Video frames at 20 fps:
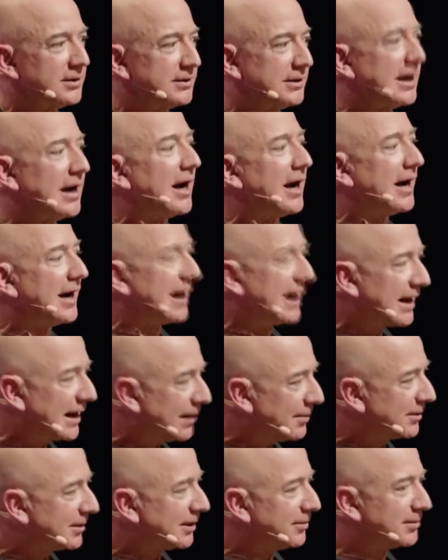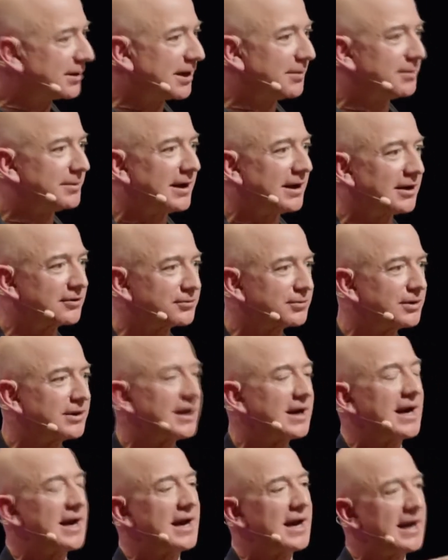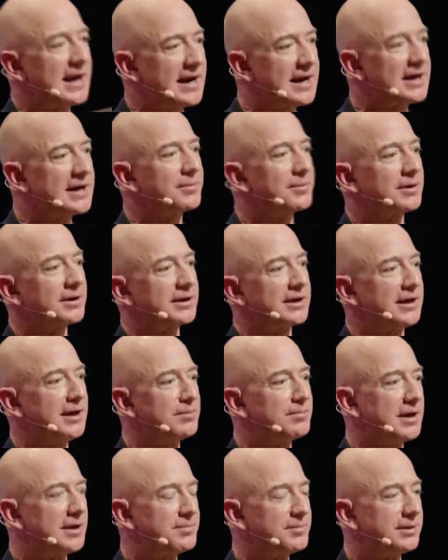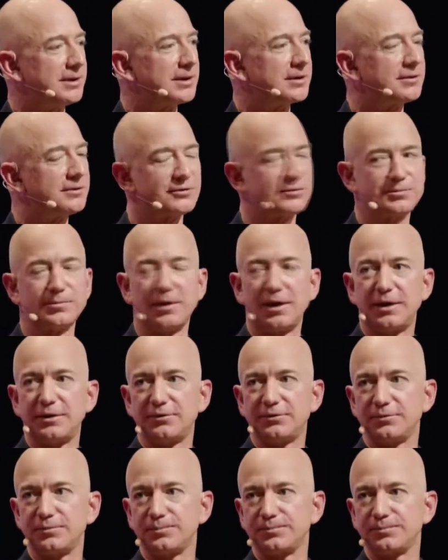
yeah, I am going to become an expert, and I'm going to keep my beginner's mind.